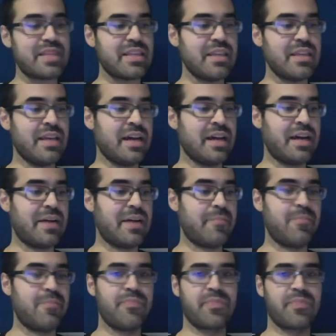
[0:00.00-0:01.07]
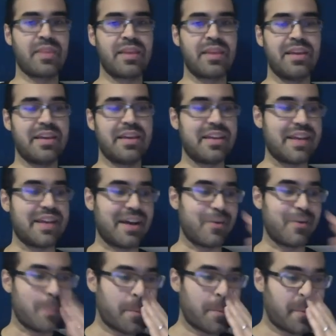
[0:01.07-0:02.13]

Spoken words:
Now,